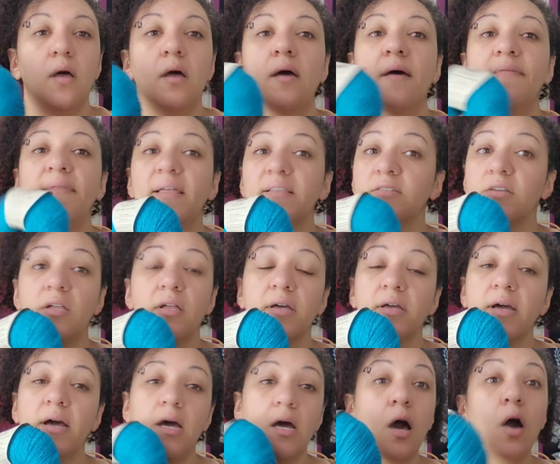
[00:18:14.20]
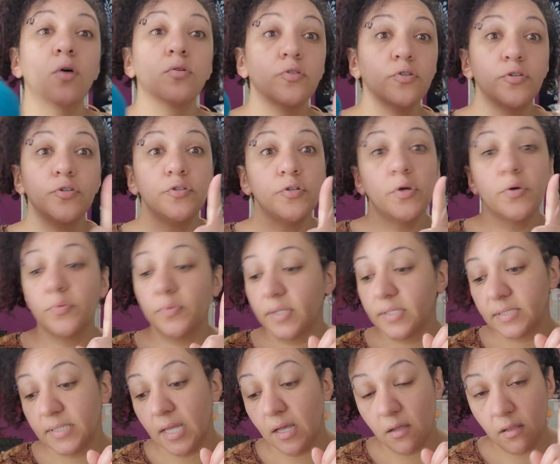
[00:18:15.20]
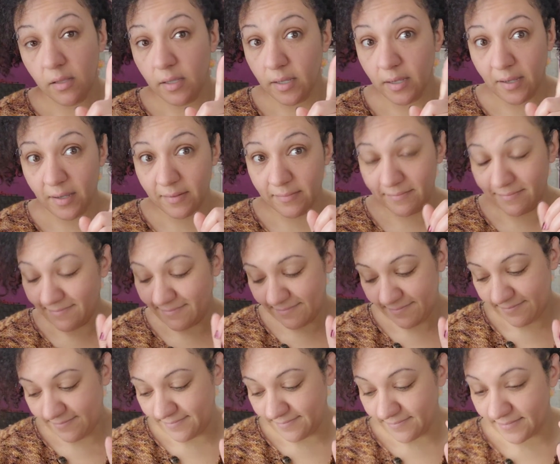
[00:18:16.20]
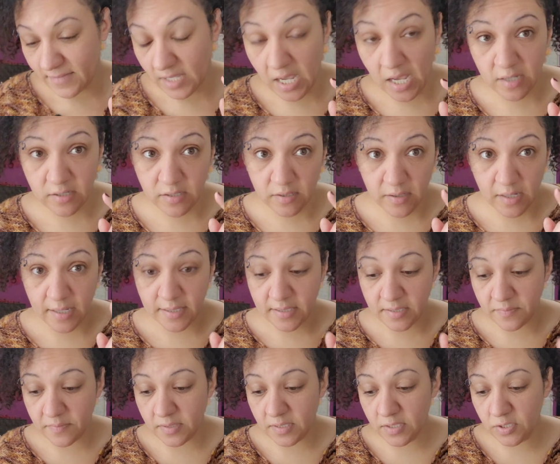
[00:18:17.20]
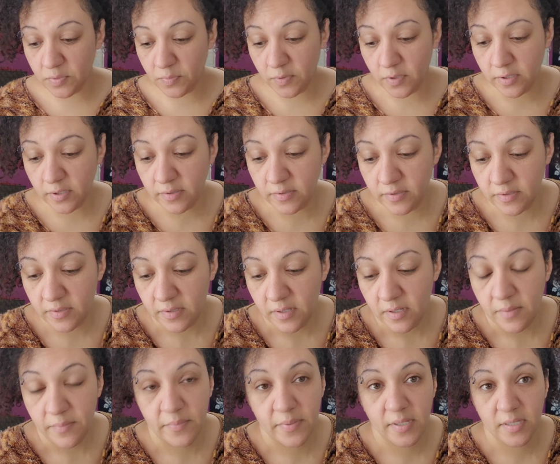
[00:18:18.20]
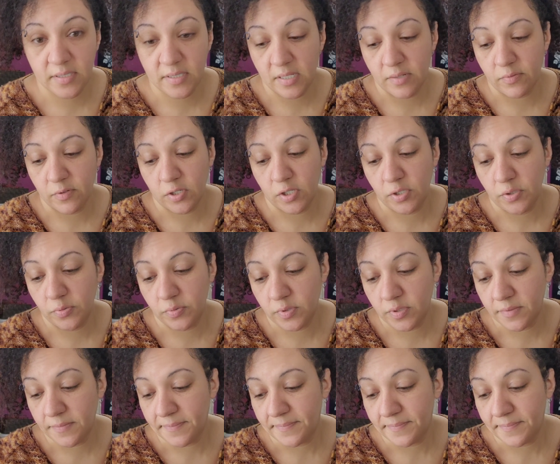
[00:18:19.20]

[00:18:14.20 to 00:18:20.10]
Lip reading: And that's all I got. Oh, no, that's not all I got. I also got some stitch markers because they were cute.